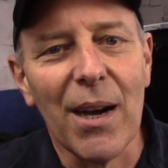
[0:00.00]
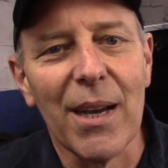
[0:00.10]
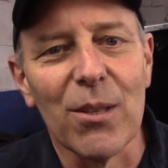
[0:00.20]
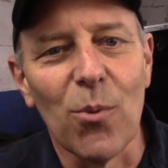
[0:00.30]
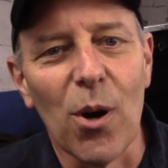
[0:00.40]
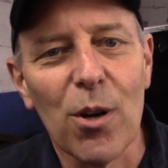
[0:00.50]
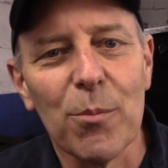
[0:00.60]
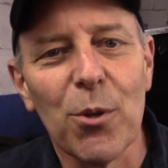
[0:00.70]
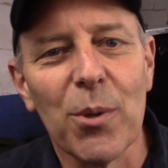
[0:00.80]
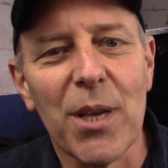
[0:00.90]
Hi, and
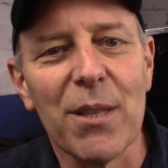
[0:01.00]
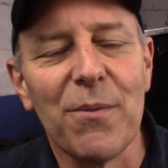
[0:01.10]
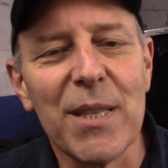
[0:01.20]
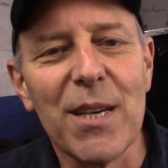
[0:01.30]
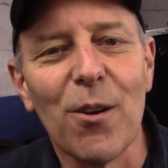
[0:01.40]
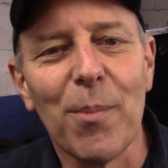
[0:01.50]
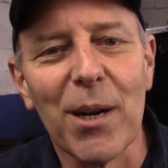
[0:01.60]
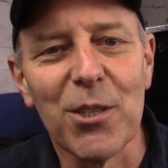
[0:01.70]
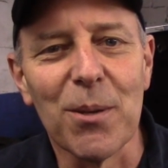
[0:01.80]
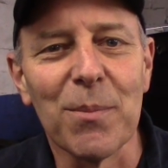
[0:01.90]
welcome to another video
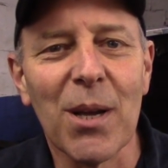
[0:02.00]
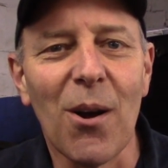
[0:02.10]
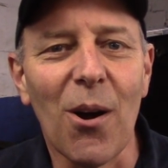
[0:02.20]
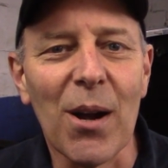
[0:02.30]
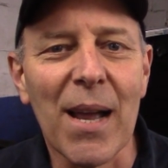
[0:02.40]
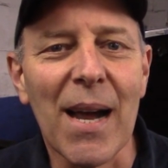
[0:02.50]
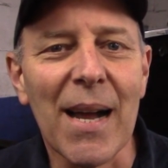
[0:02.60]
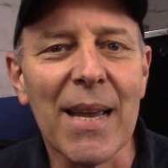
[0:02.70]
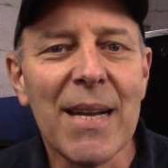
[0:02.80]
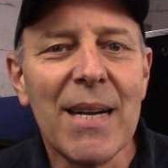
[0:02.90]
by Jim the Car
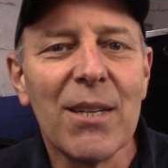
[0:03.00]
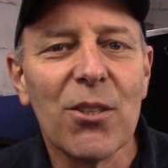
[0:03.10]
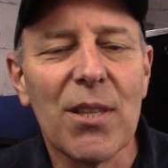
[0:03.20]
Guy.